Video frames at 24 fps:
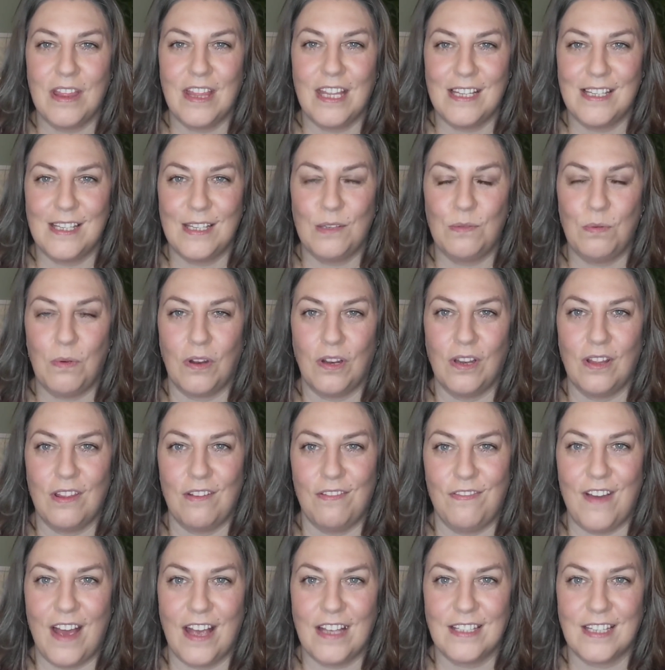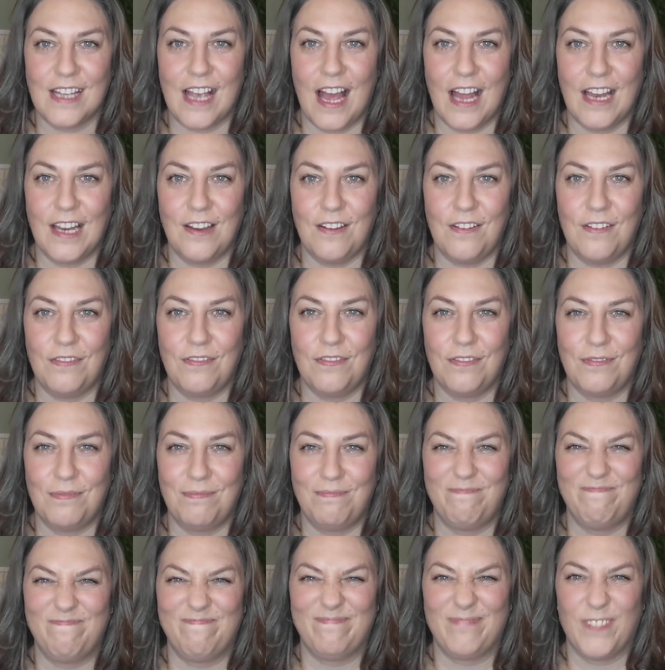This is one of the first kind of
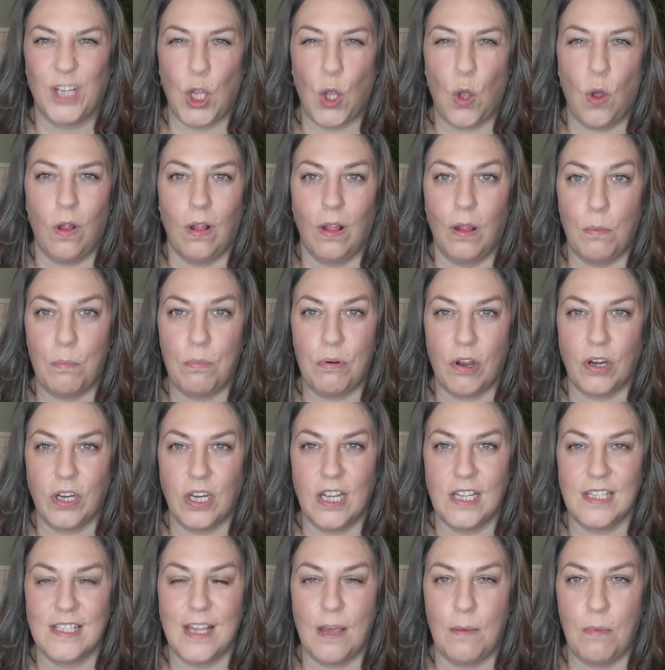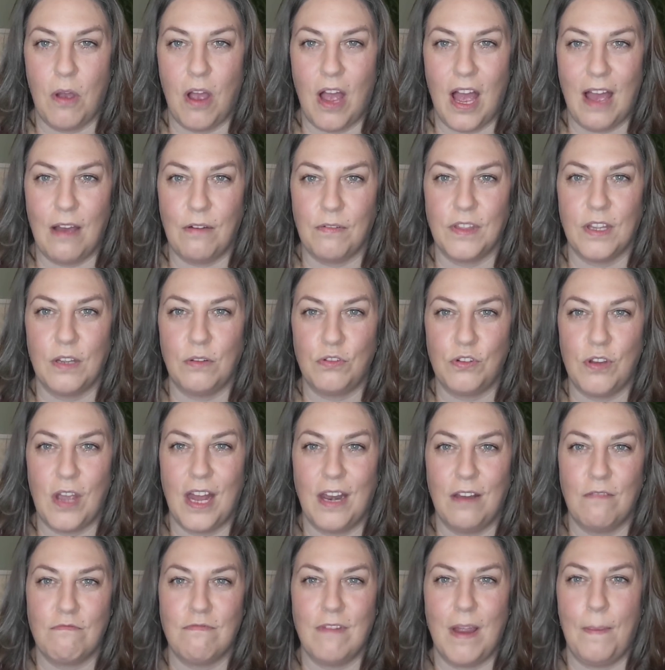cult products they brought out, and they were
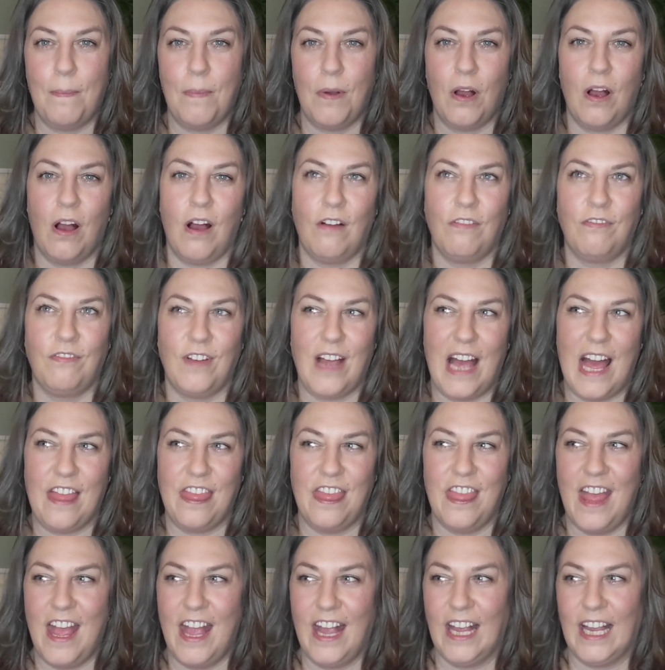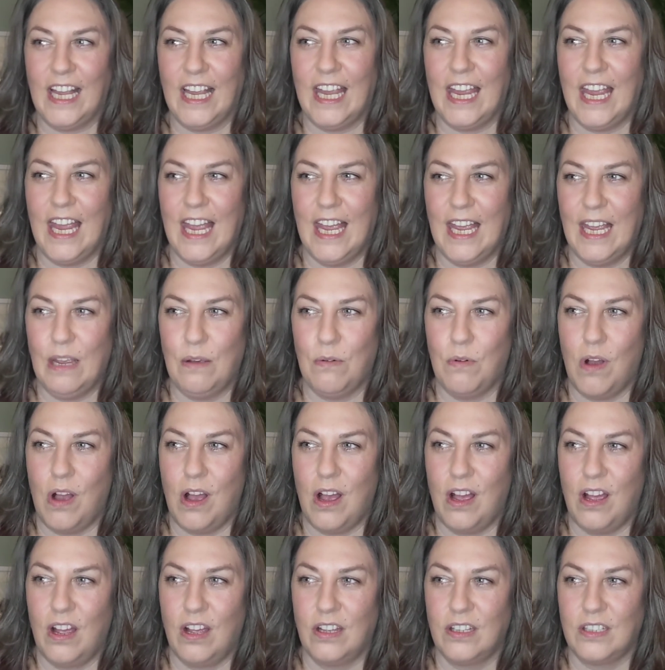trying to rip off, I think it
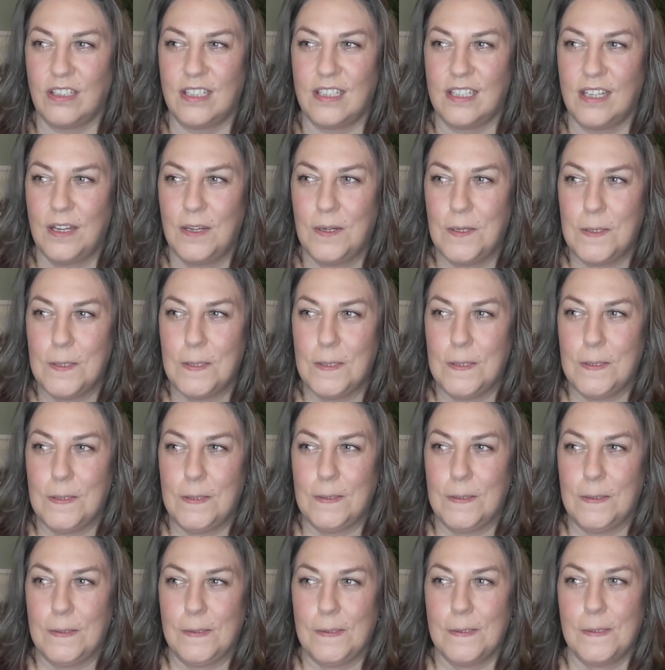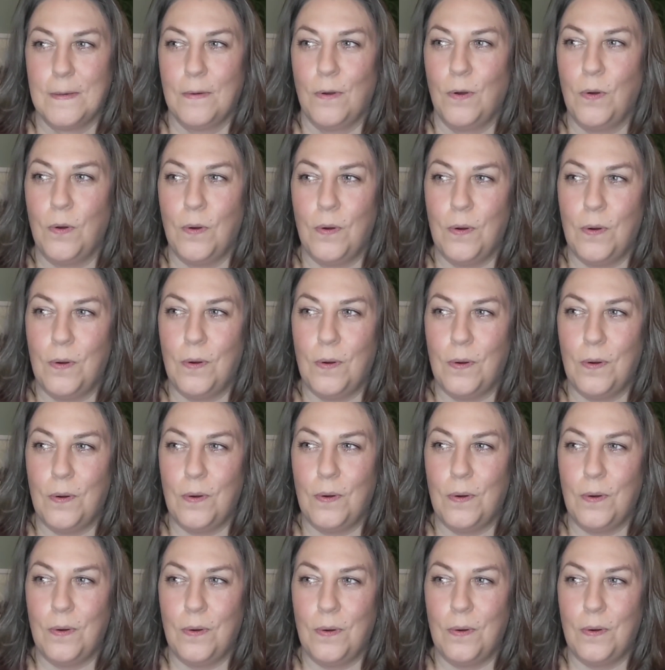was
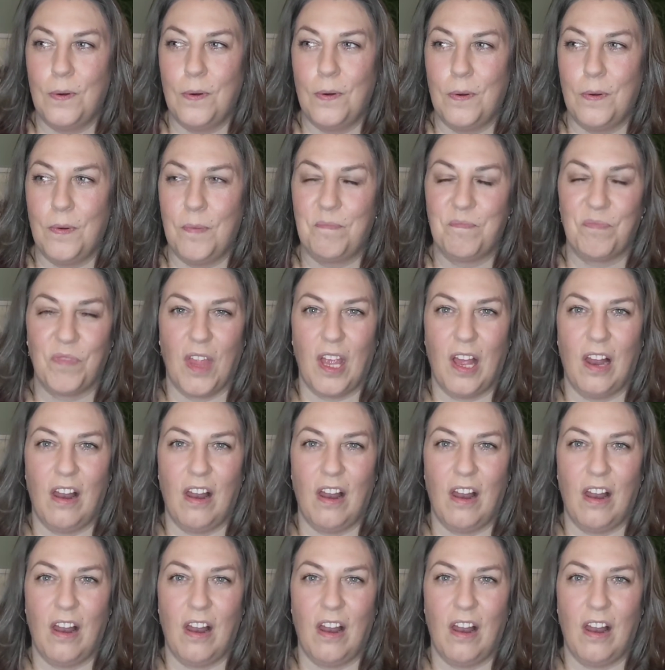L'Oreal